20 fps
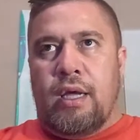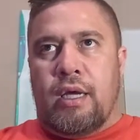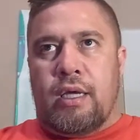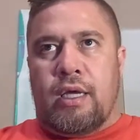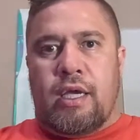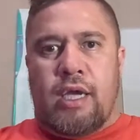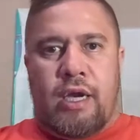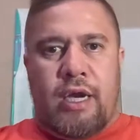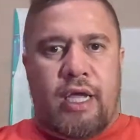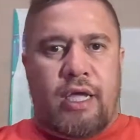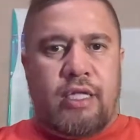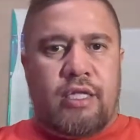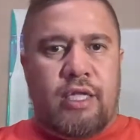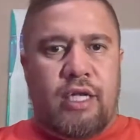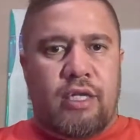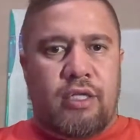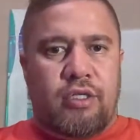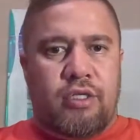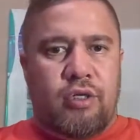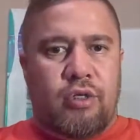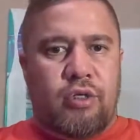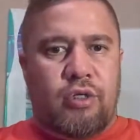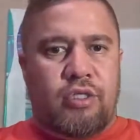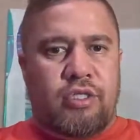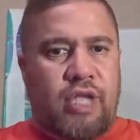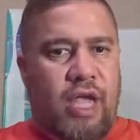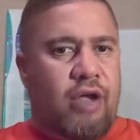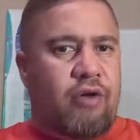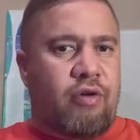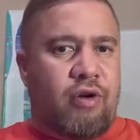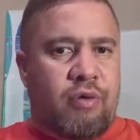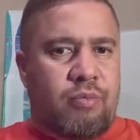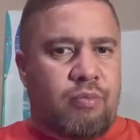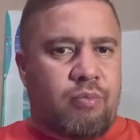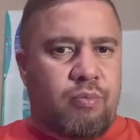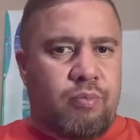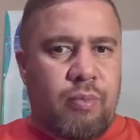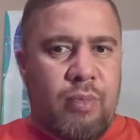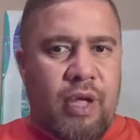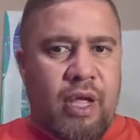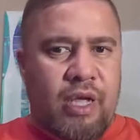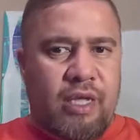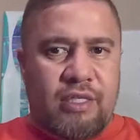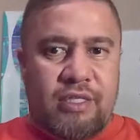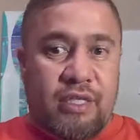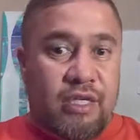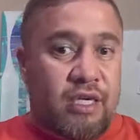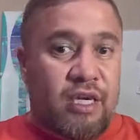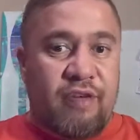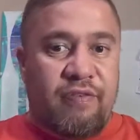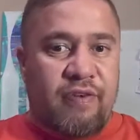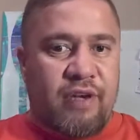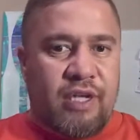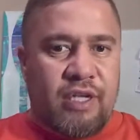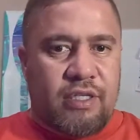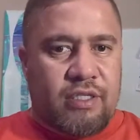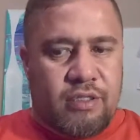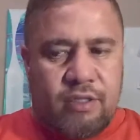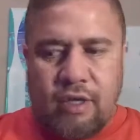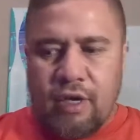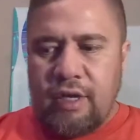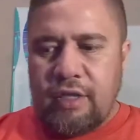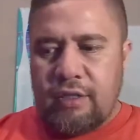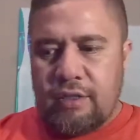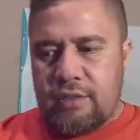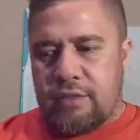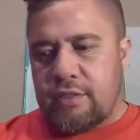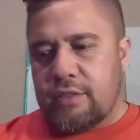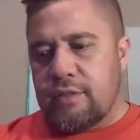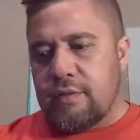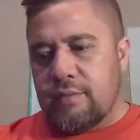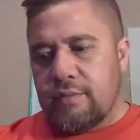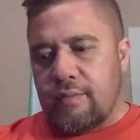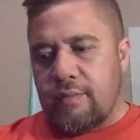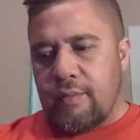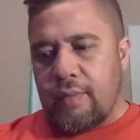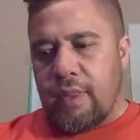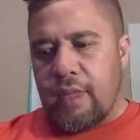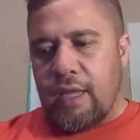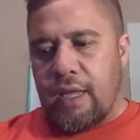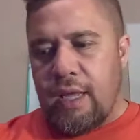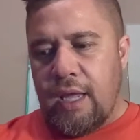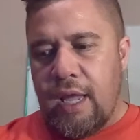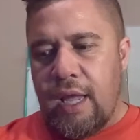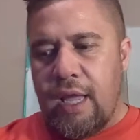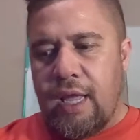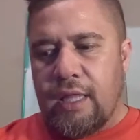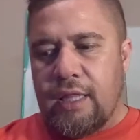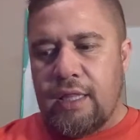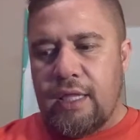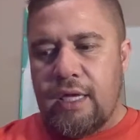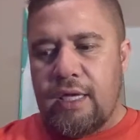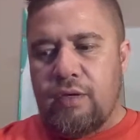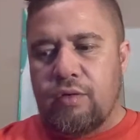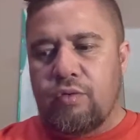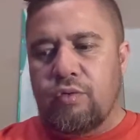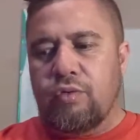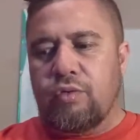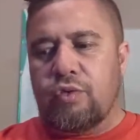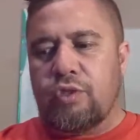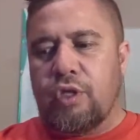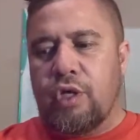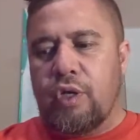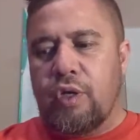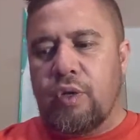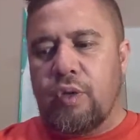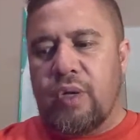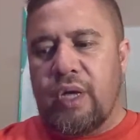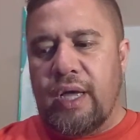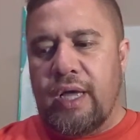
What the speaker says: connecting to sacred and significant sites, and then also